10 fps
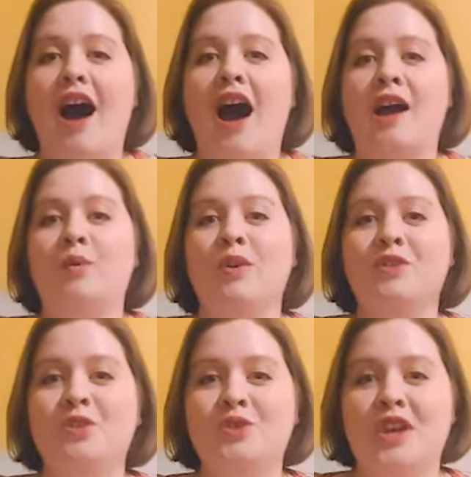I want
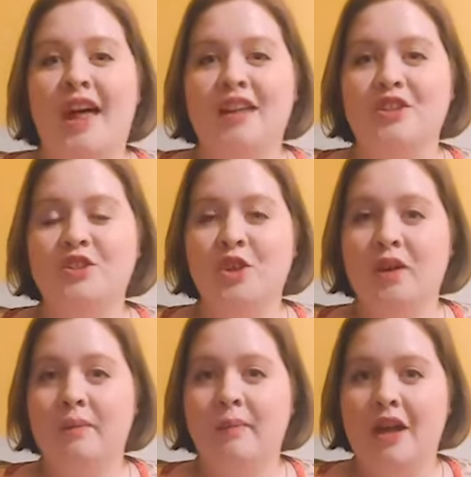to challenge your
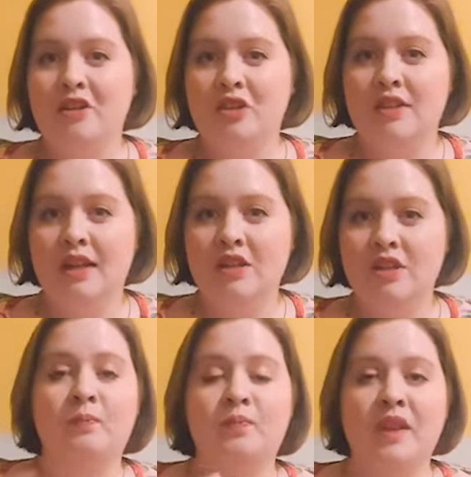
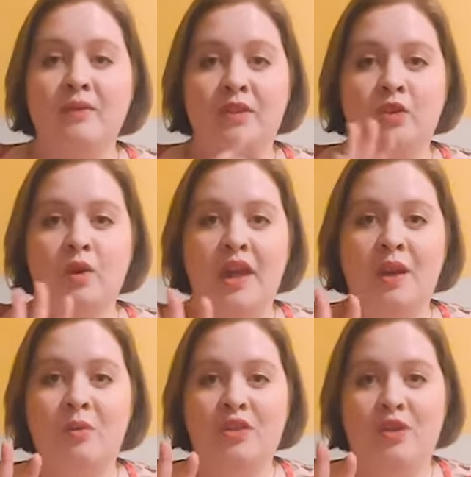imagination. If it's okay
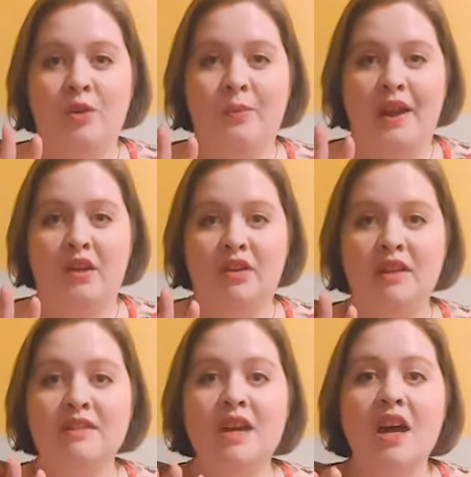with your
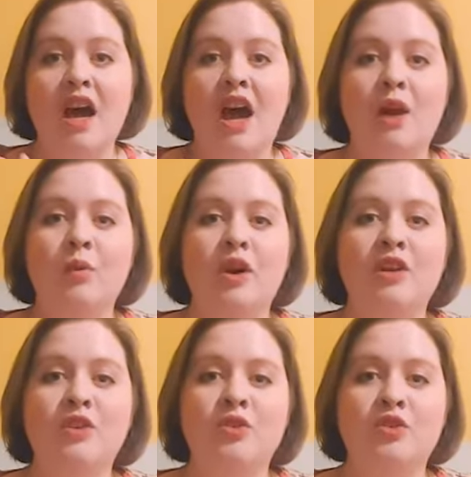parents, I want
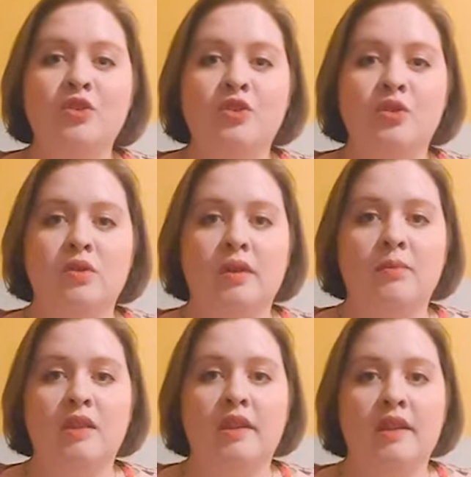you to choose
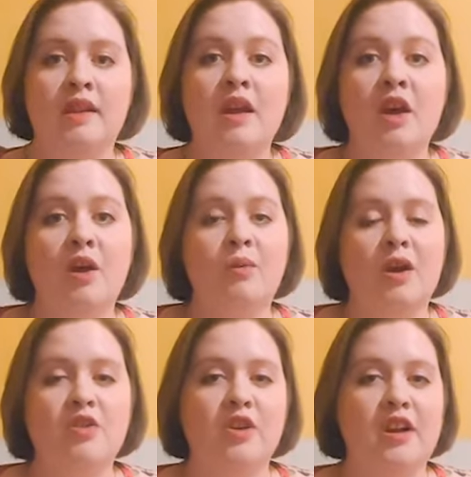something
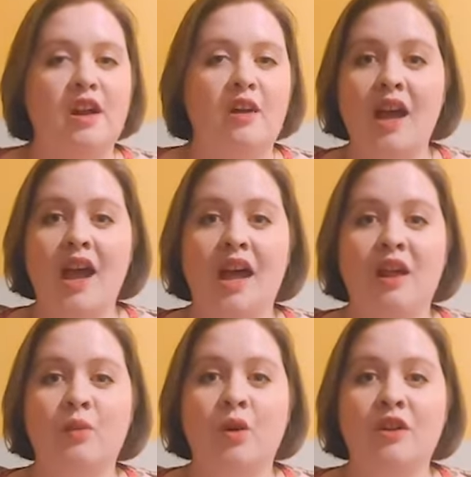around your house, and
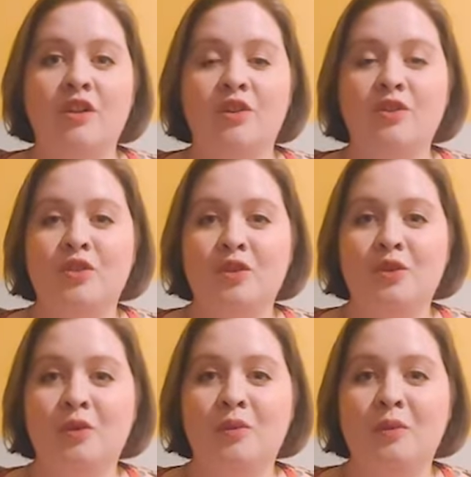I want you
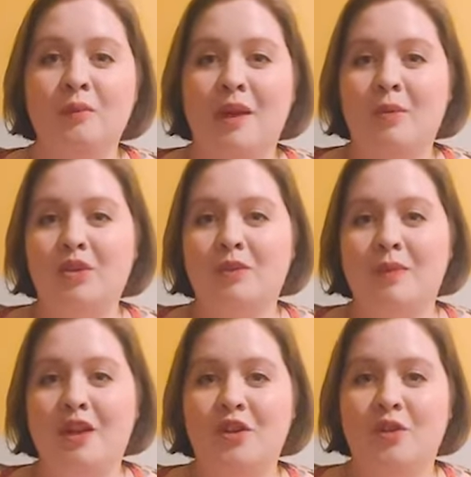to be able to
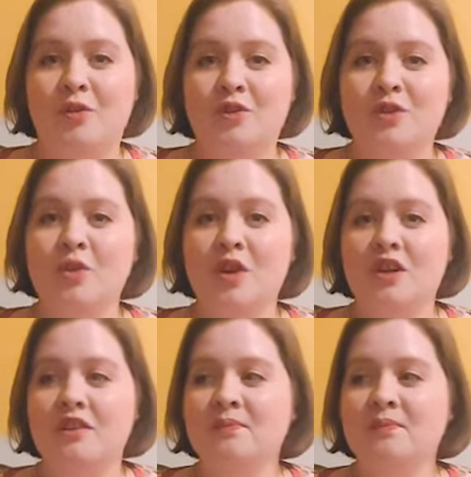make your own sword.